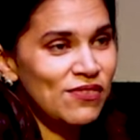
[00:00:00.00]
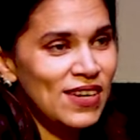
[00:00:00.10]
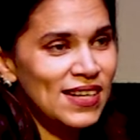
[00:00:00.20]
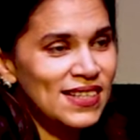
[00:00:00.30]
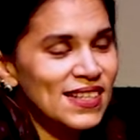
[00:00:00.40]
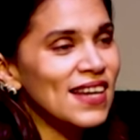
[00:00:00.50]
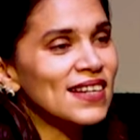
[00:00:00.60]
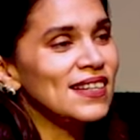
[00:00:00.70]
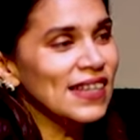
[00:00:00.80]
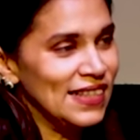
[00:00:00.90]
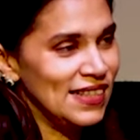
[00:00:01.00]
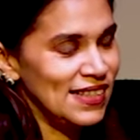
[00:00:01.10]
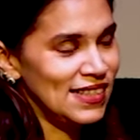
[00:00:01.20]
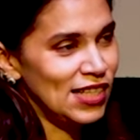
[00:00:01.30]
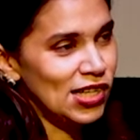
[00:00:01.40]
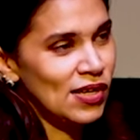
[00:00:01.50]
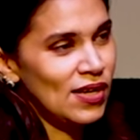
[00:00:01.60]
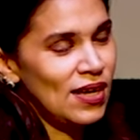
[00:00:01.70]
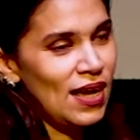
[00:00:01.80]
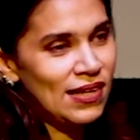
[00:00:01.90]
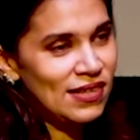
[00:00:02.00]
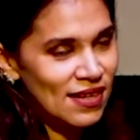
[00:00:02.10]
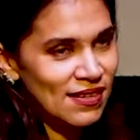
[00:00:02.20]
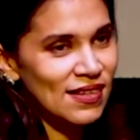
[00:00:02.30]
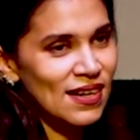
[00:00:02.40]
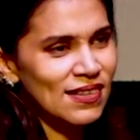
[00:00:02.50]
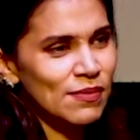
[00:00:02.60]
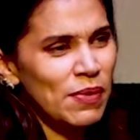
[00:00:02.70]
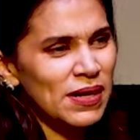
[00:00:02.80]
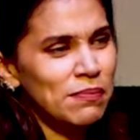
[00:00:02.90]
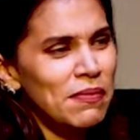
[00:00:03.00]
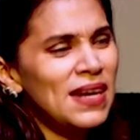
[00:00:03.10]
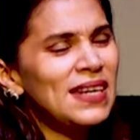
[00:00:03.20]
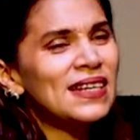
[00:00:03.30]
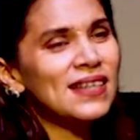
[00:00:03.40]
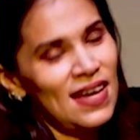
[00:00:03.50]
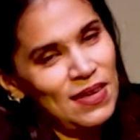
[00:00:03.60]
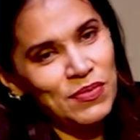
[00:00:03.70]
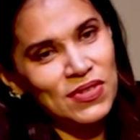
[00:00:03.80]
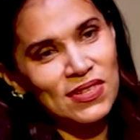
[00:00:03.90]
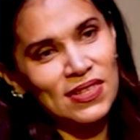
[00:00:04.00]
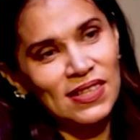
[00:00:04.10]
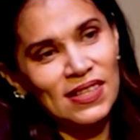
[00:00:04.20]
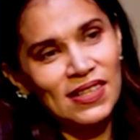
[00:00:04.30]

that way directly and chasten us, but many times,